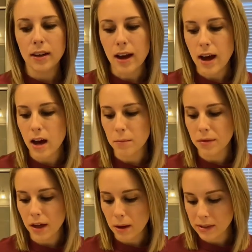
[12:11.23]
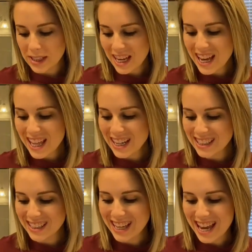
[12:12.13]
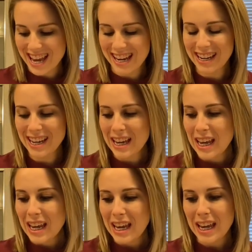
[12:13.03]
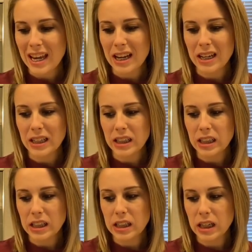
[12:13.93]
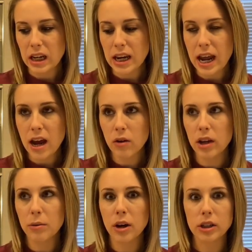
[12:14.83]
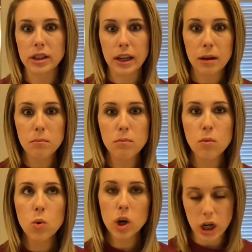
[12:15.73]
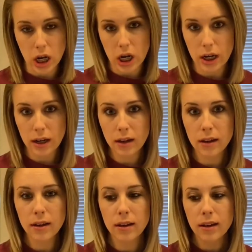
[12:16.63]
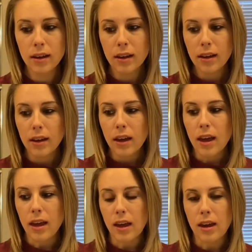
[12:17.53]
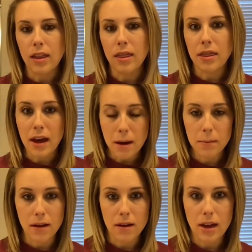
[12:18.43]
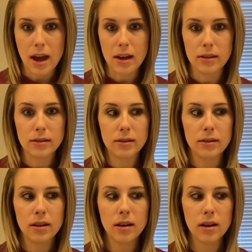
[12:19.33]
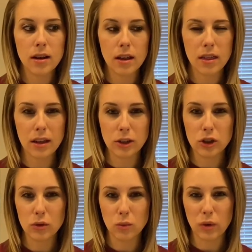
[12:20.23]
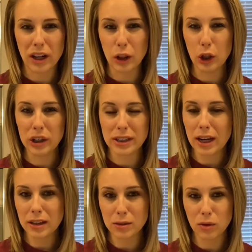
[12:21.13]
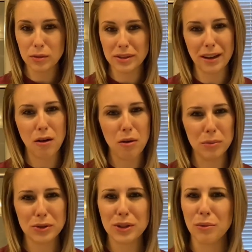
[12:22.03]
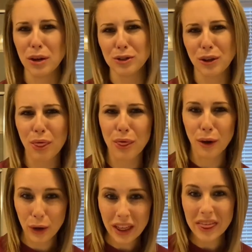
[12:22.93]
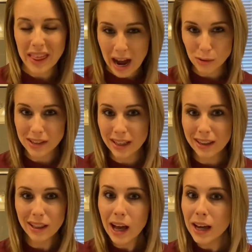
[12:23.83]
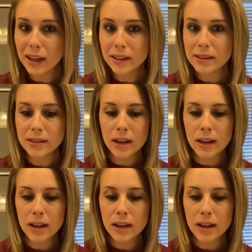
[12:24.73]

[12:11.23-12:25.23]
Thought that was insane. And now here we are Sunday morning, and that blog has, I think when I looked at it this morning, it was like almost 230,000 likes.